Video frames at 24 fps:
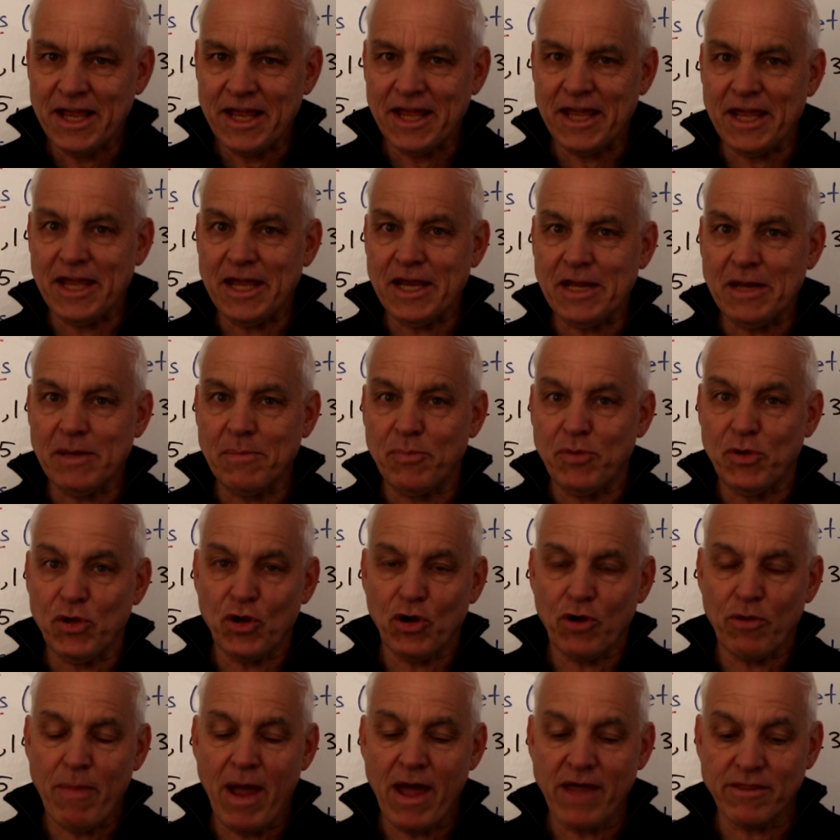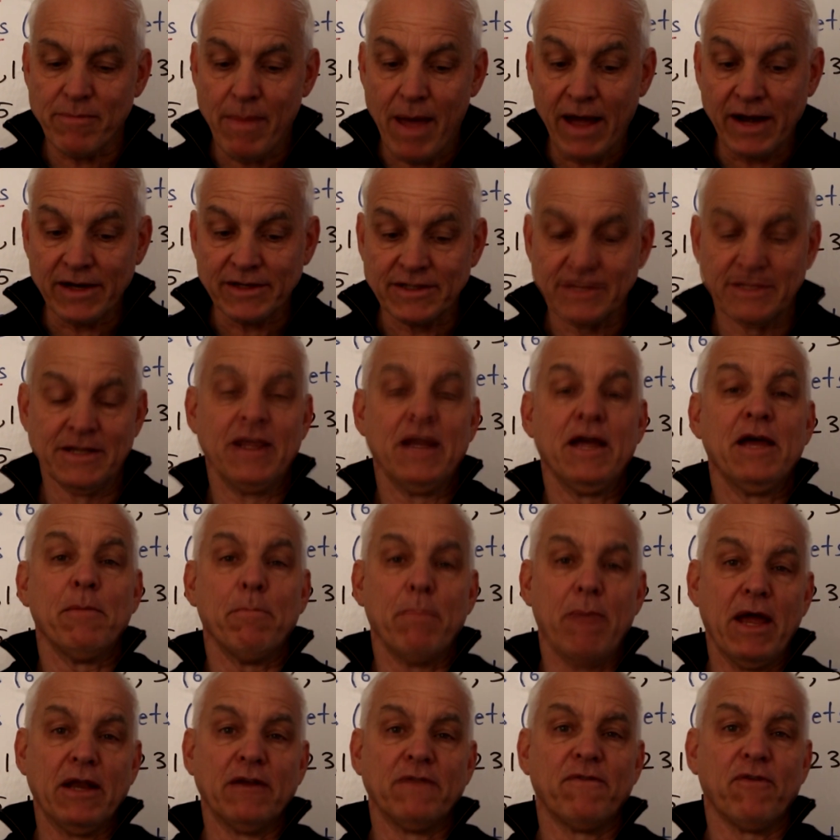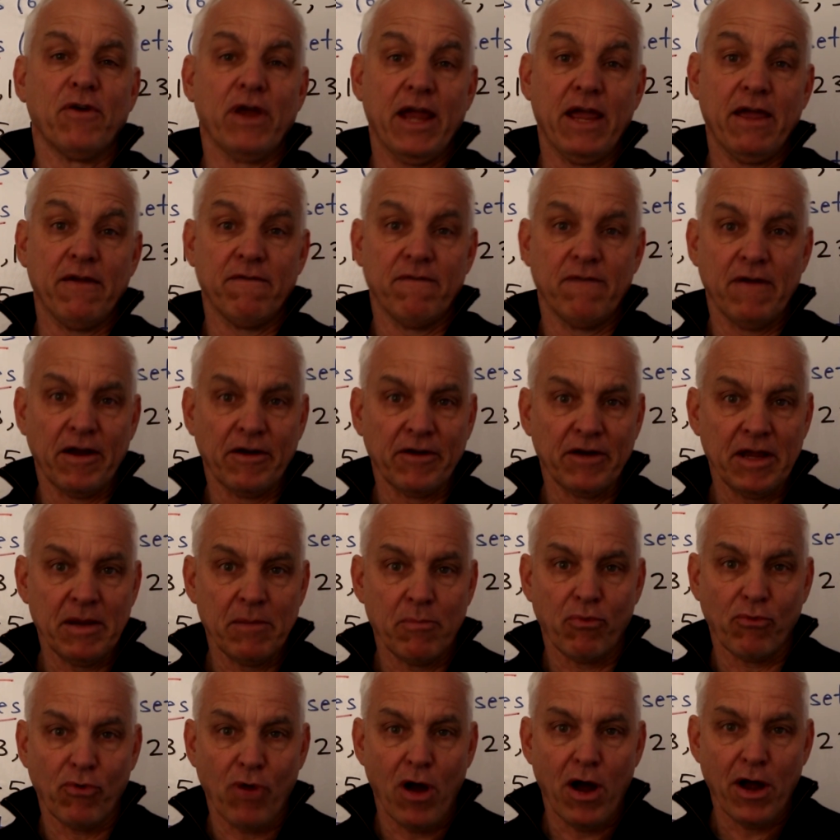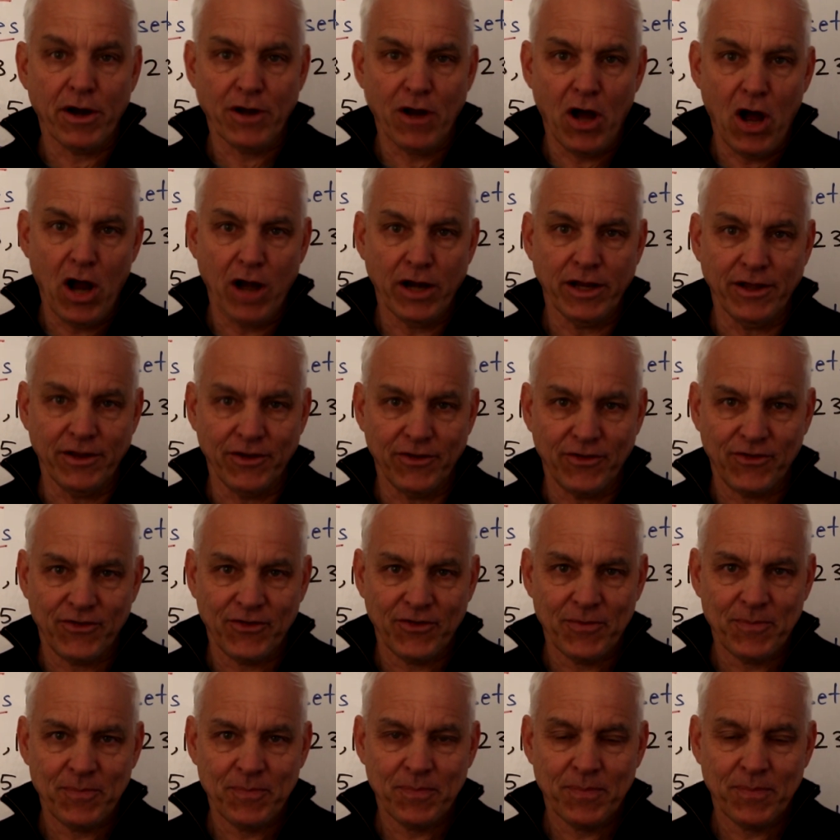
in pure mathematics meant for a very broad audience.